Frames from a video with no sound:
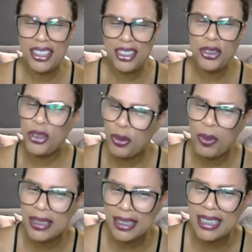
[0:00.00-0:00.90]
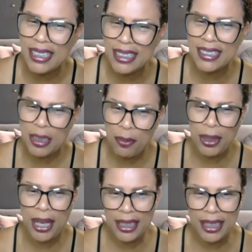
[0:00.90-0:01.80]
I knew you wasn't innocent,
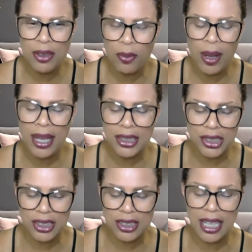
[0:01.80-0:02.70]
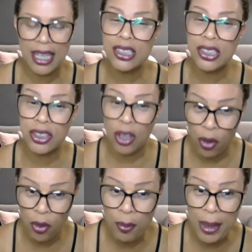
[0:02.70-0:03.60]
but I get why she's like
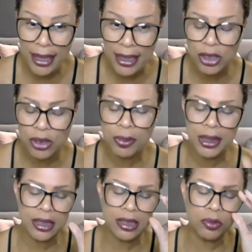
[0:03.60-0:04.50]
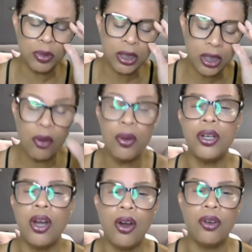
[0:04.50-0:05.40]
so mad at you, because what's
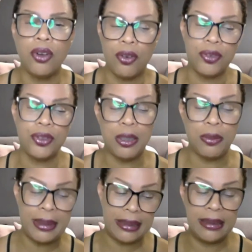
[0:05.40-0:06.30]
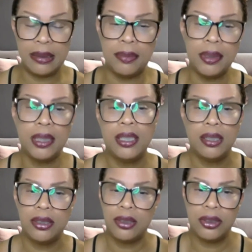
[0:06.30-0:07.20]
going on over there with them
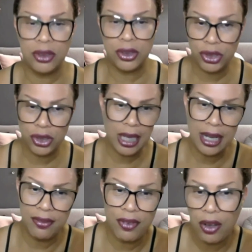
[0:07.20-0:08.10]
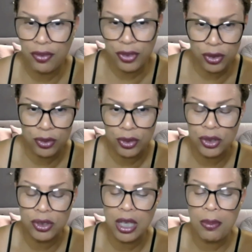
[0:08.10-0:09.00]
should not involve you.
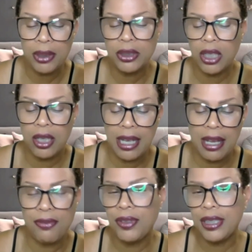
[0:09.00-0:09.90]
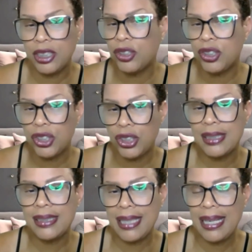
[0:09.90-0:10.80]
You talking about y'all not friends. You should
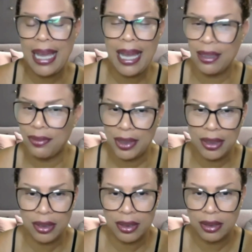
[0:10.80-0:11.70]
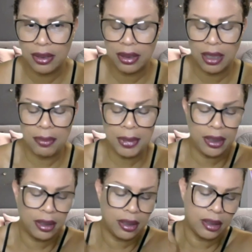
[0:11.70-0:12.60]
just stay out of it. You know what I
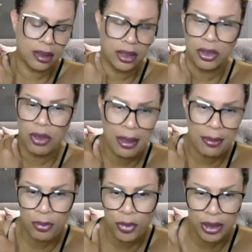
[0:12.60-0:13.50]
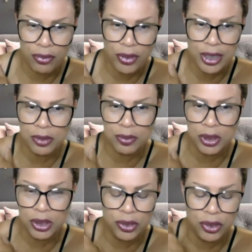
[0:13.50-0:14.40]
mean? You ain't really friends
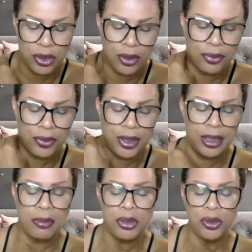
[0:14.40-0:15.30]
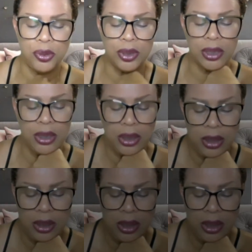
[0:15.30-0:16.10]
with the new girlfriend, I'm sure.